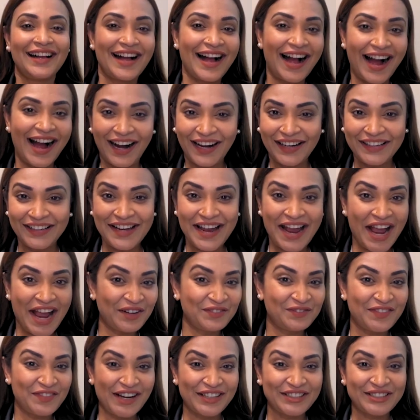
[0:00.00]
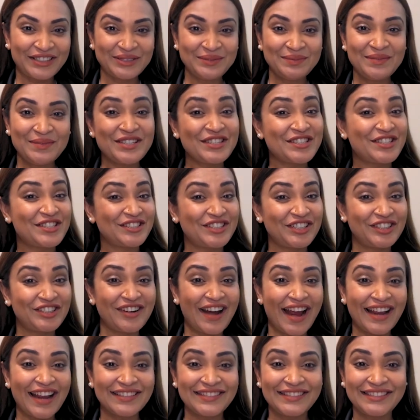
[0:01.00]
Hi and welcome to the
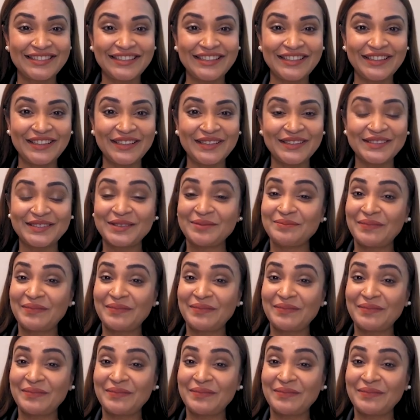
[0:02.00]
grand series